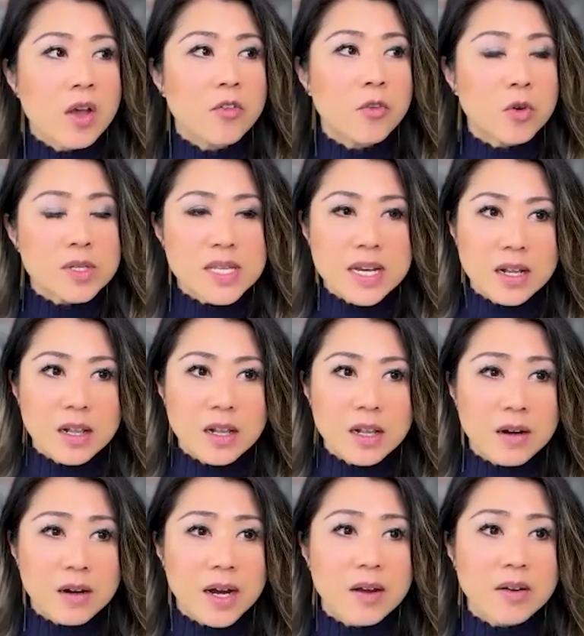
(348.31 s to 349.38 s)
for Santa
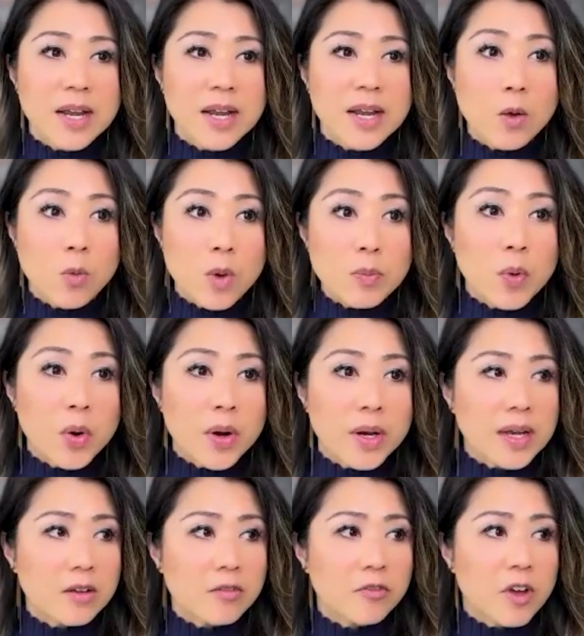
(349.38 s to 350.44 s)
Clara County at
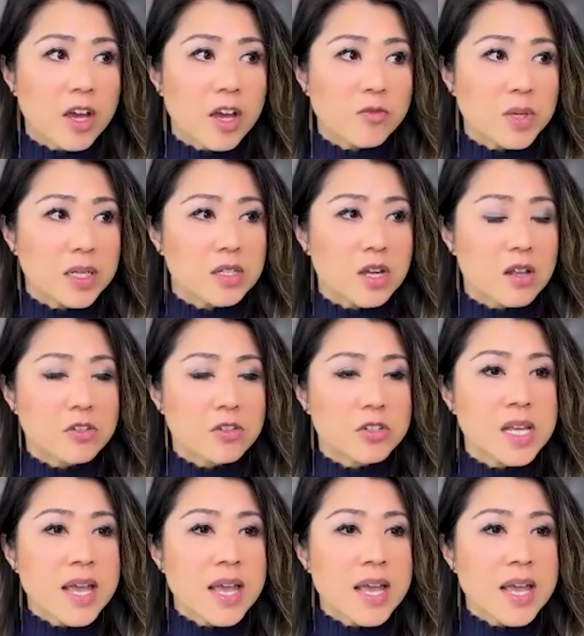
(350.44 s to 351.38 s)
$1.95 million,